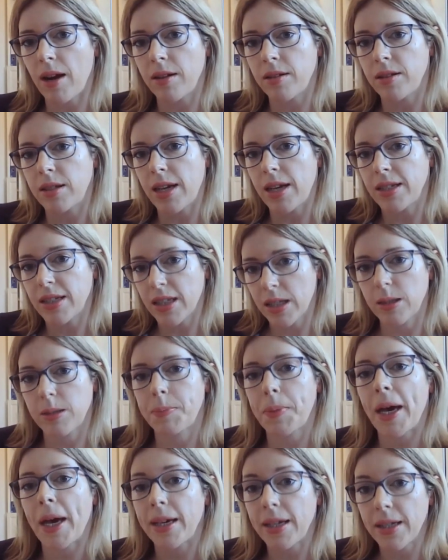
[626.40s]
desk
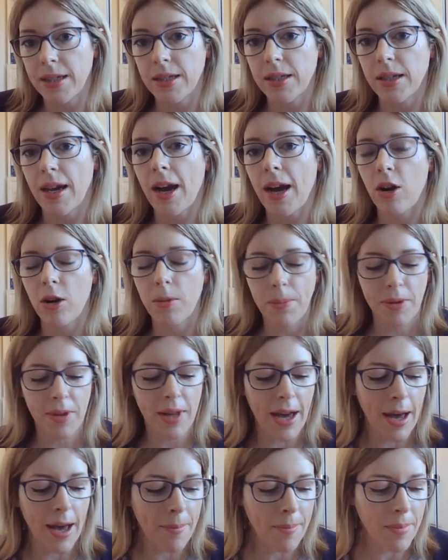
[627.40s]
space to help
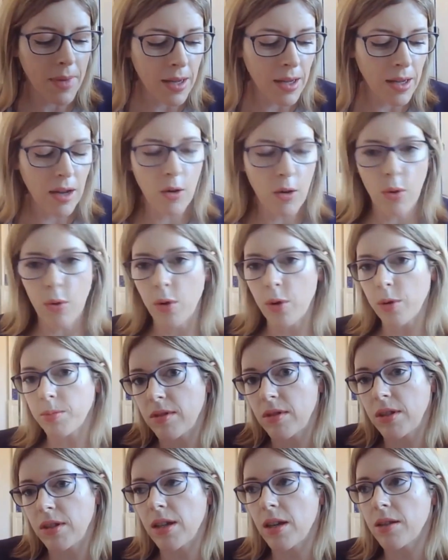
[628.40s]
them, or
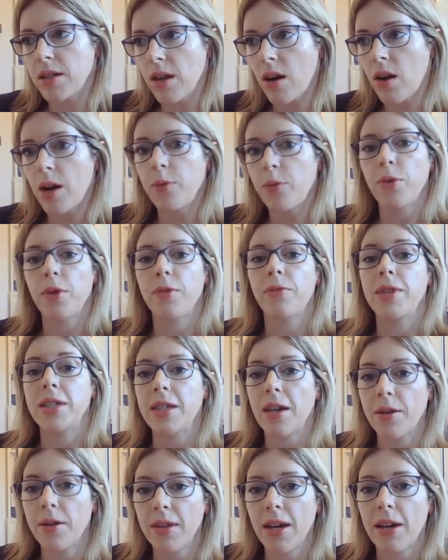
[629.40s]
time for
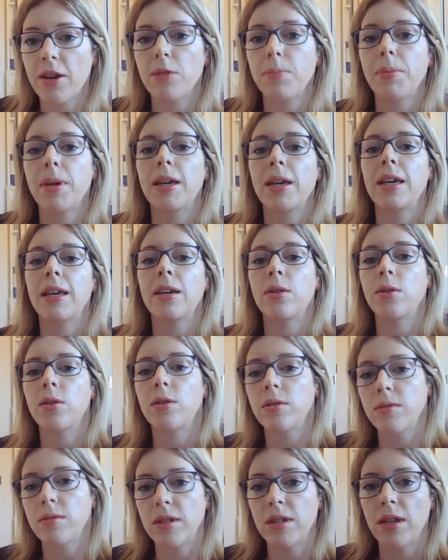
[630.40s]
physiotherapy,
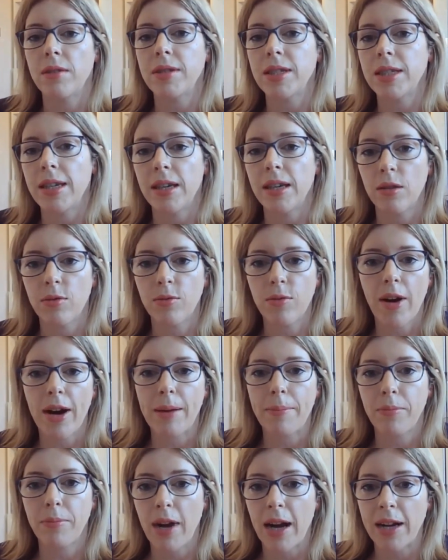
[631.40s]
or seeing the
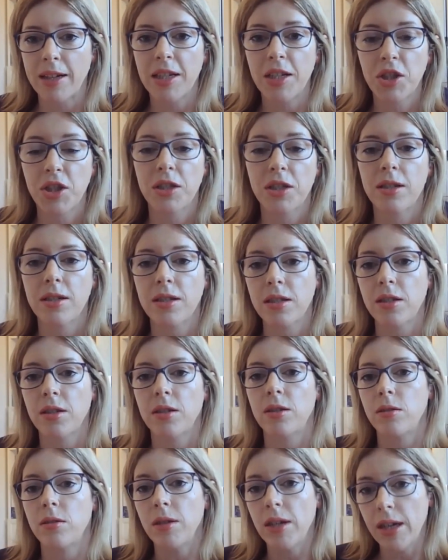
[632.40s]
right practitioner
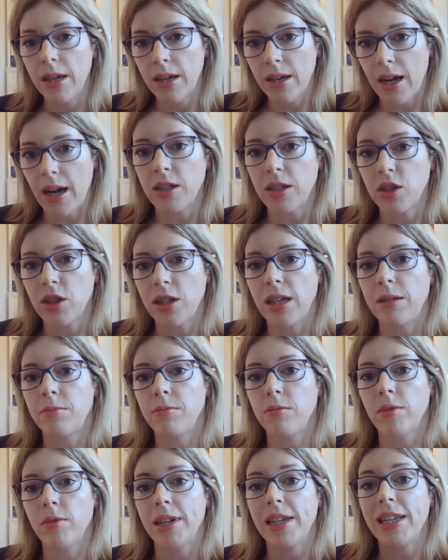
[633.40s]
to actually
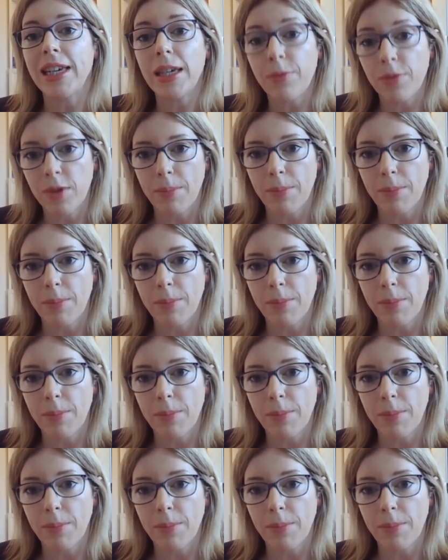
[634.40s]
relieve the